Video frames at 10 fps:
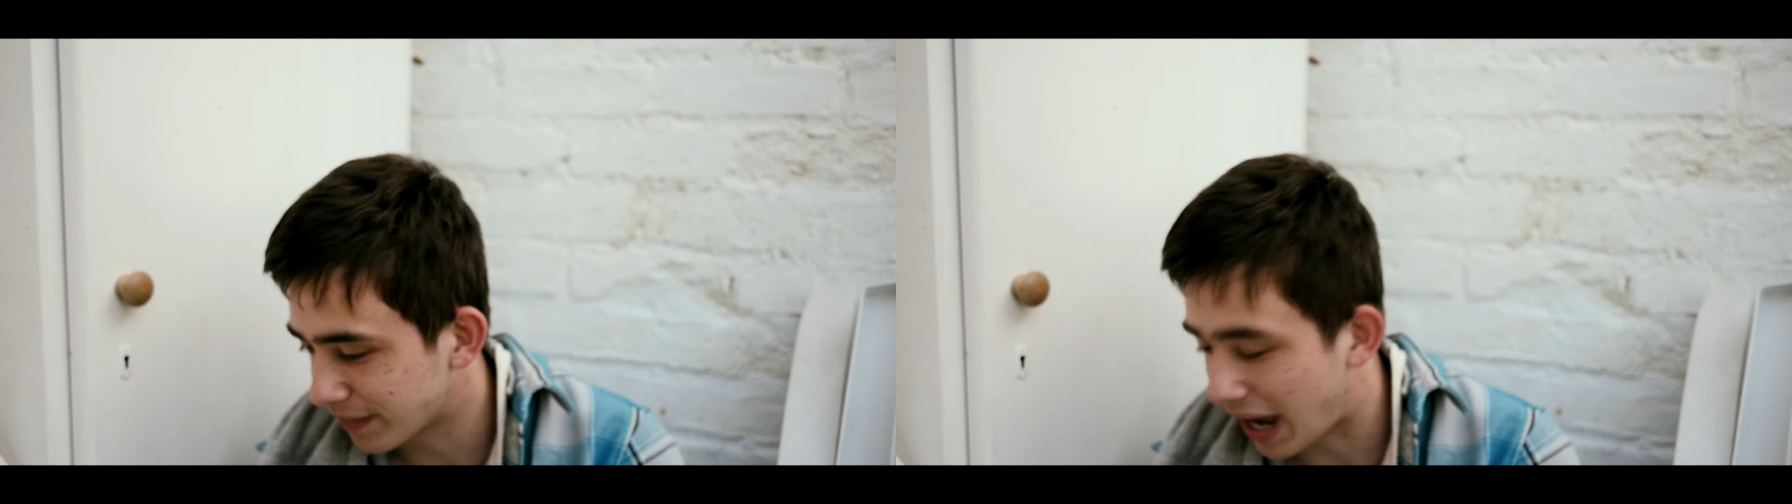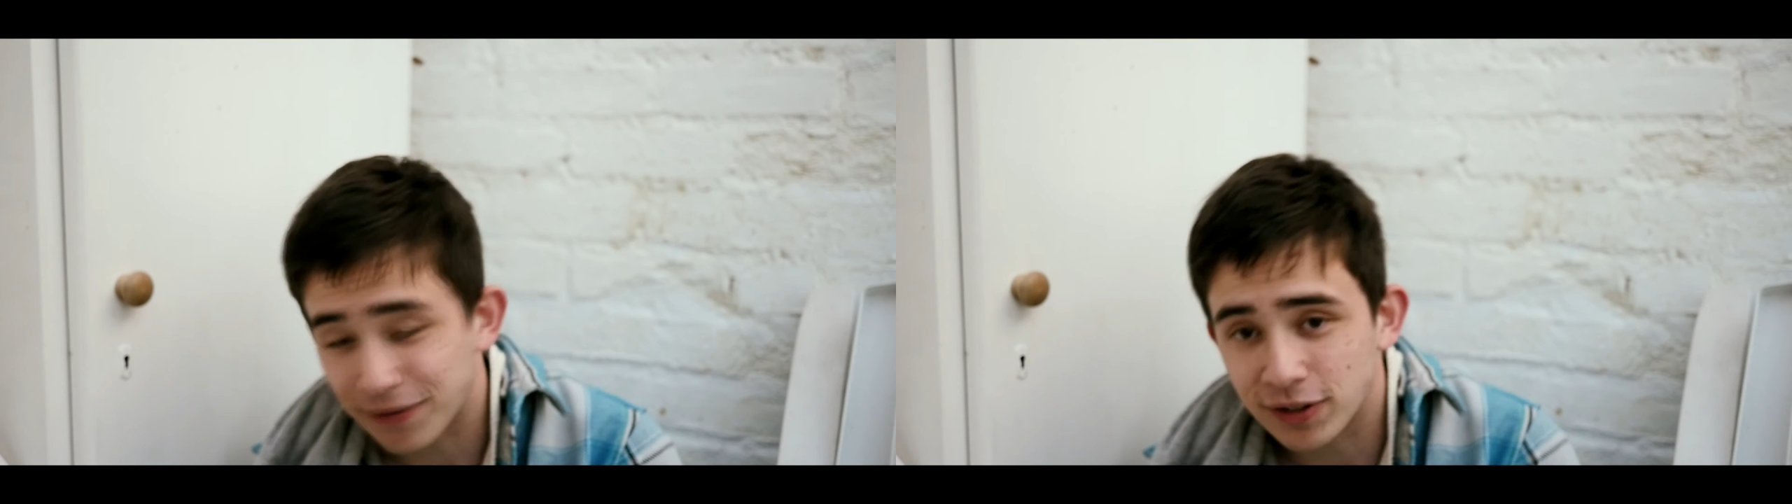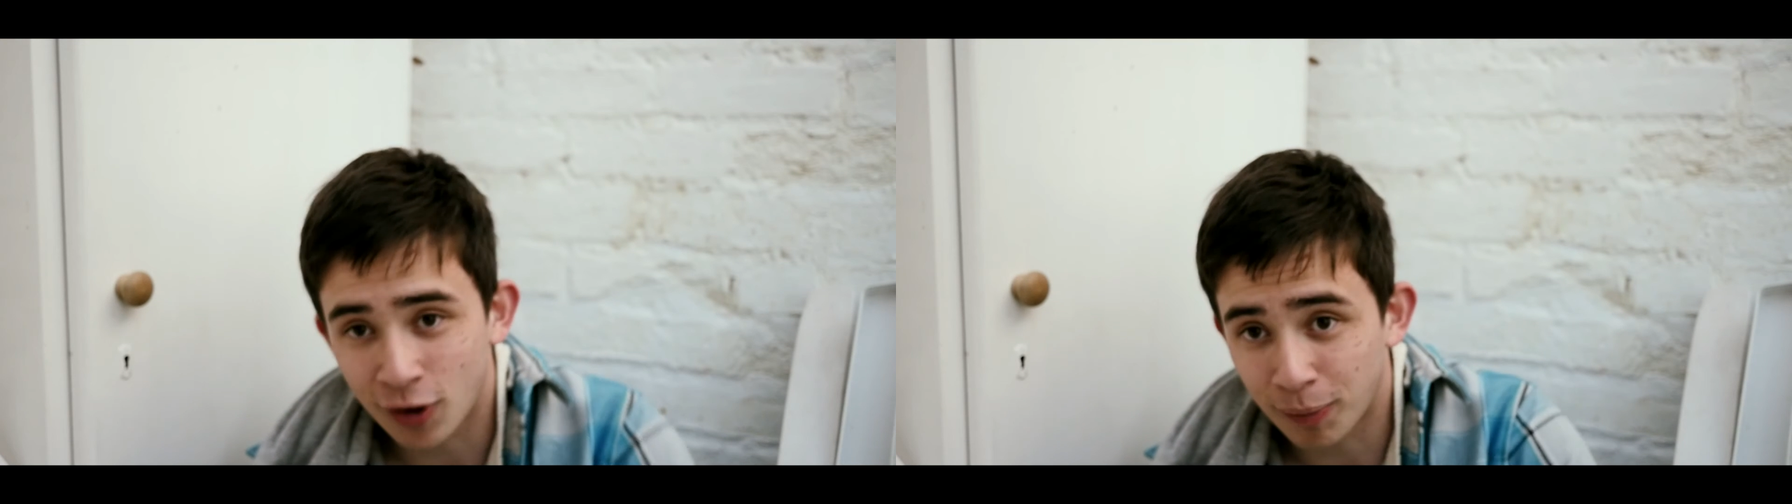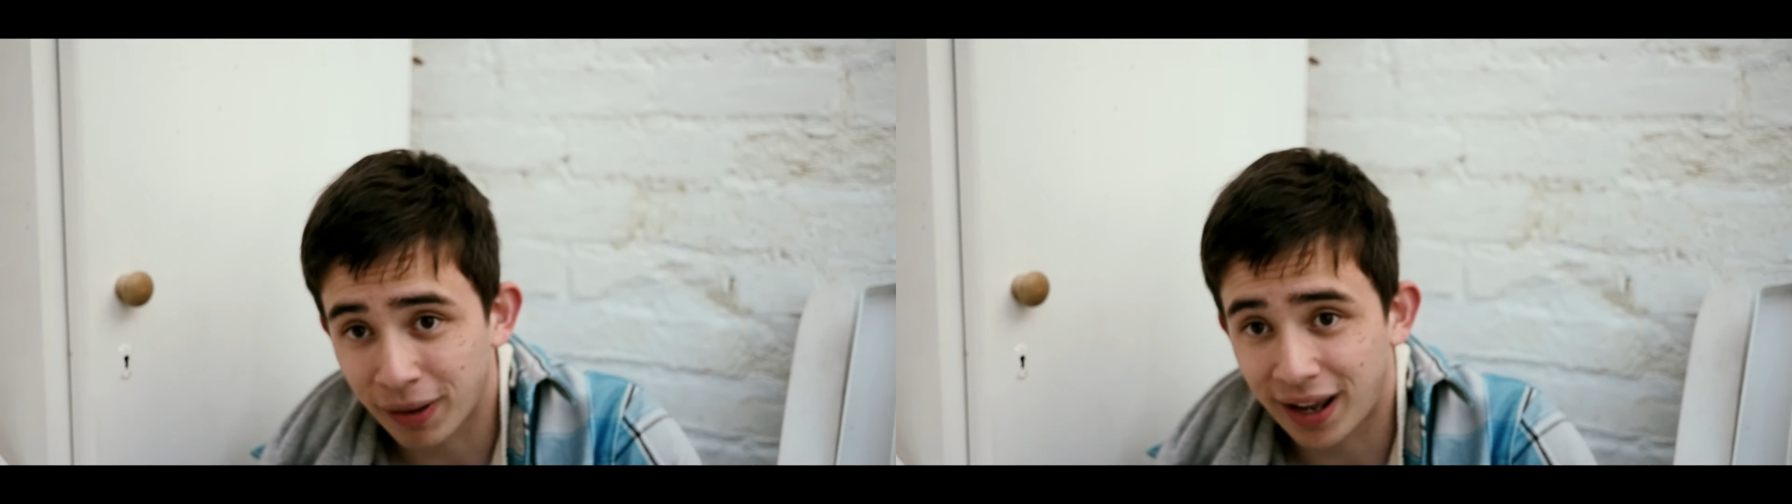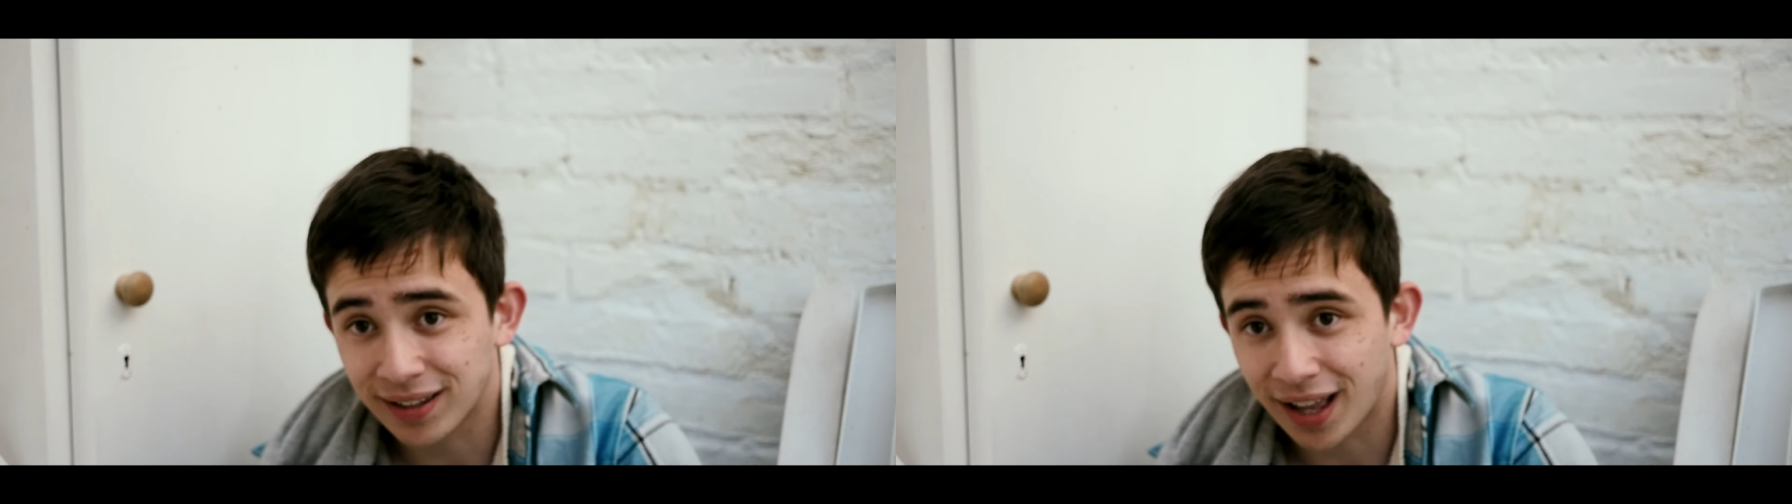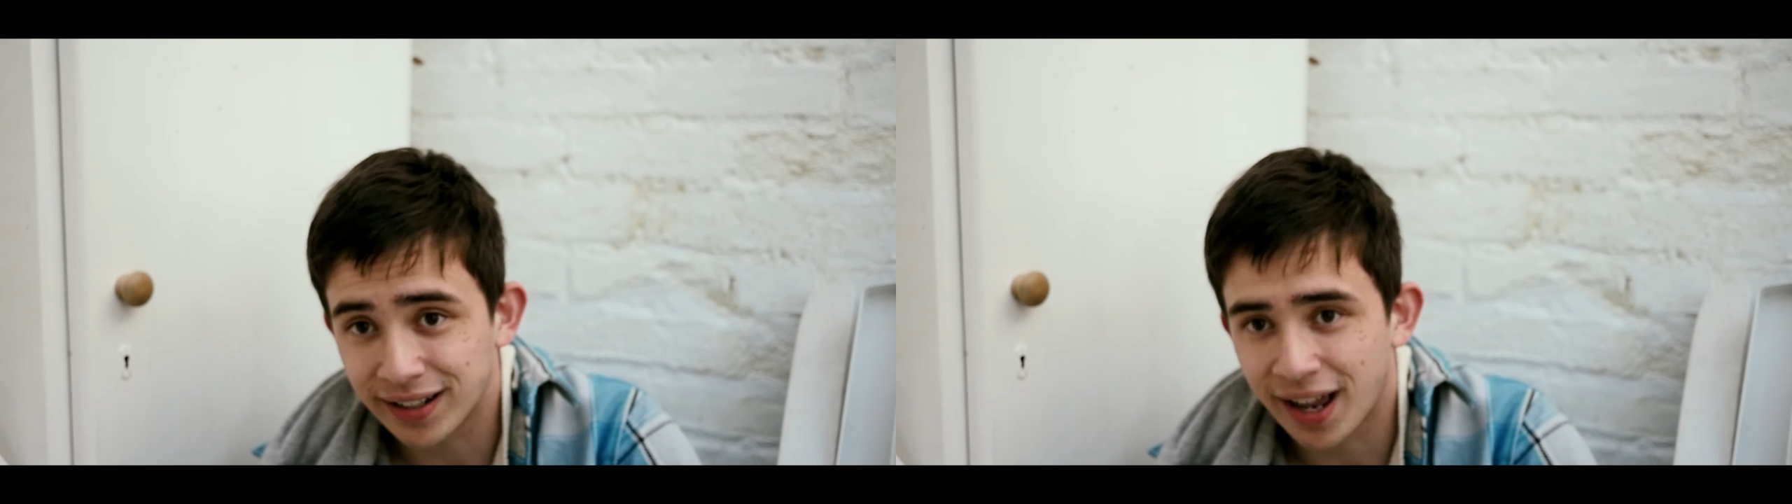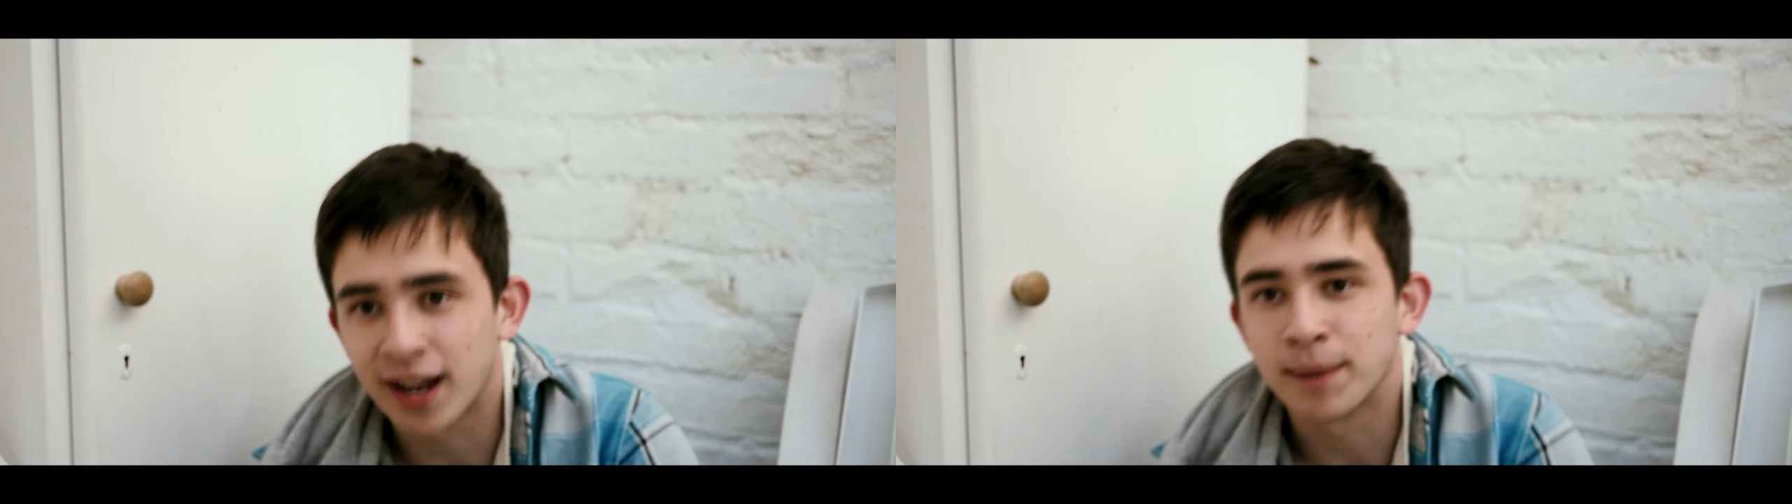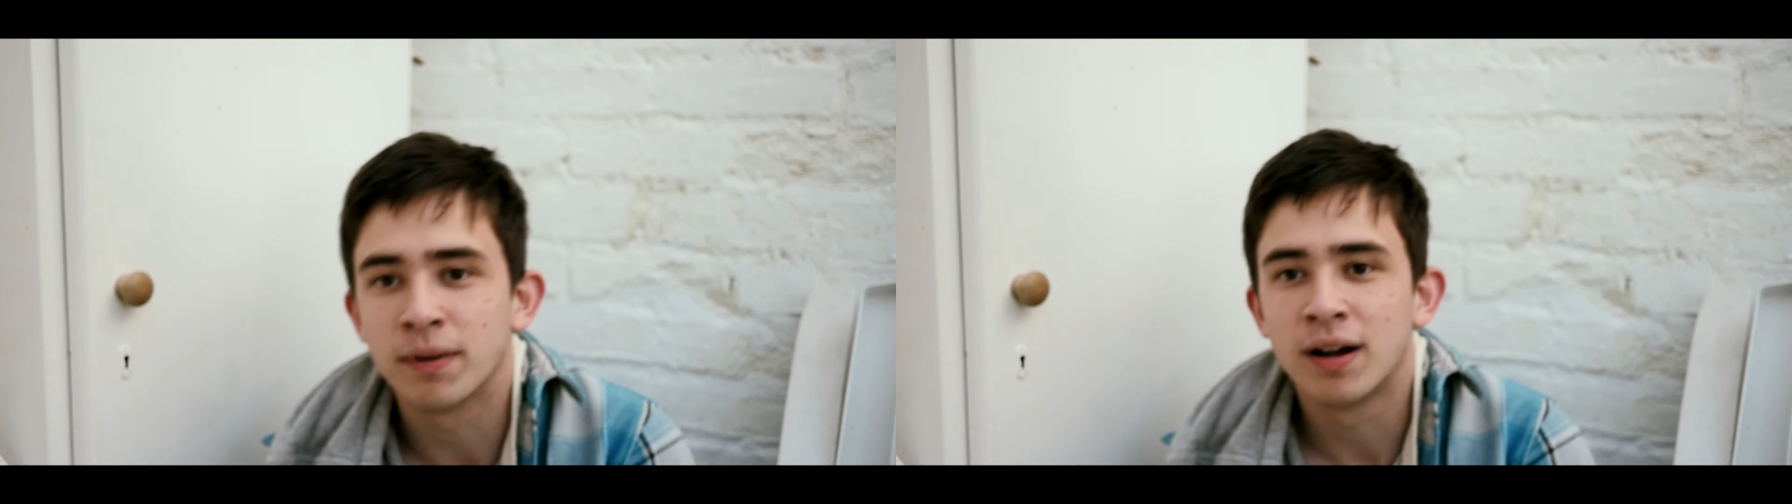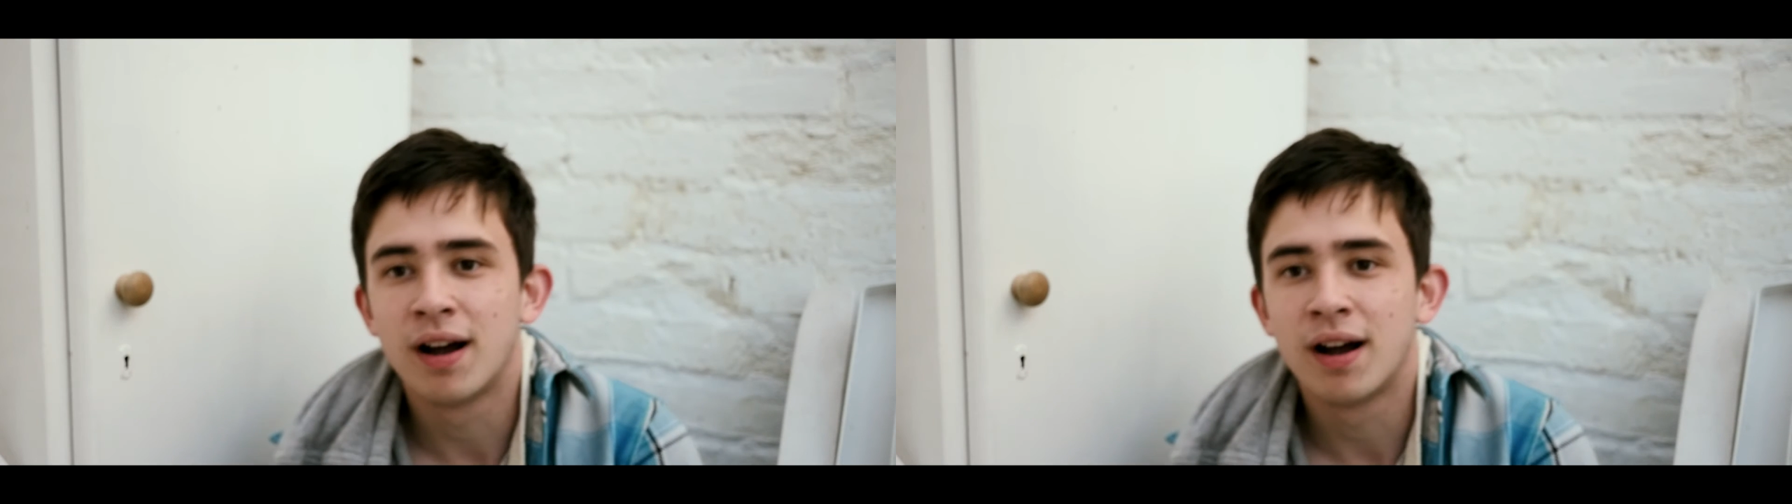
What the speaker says: after not playing that game,